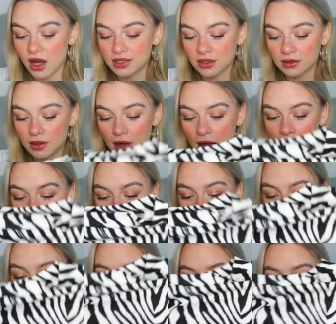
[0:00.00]
I don't know
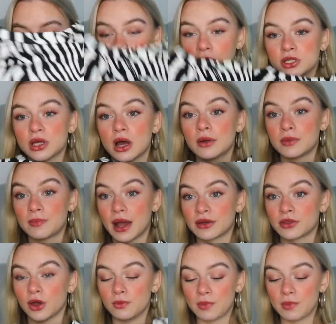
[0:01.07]
how I'm going to tie up the back though.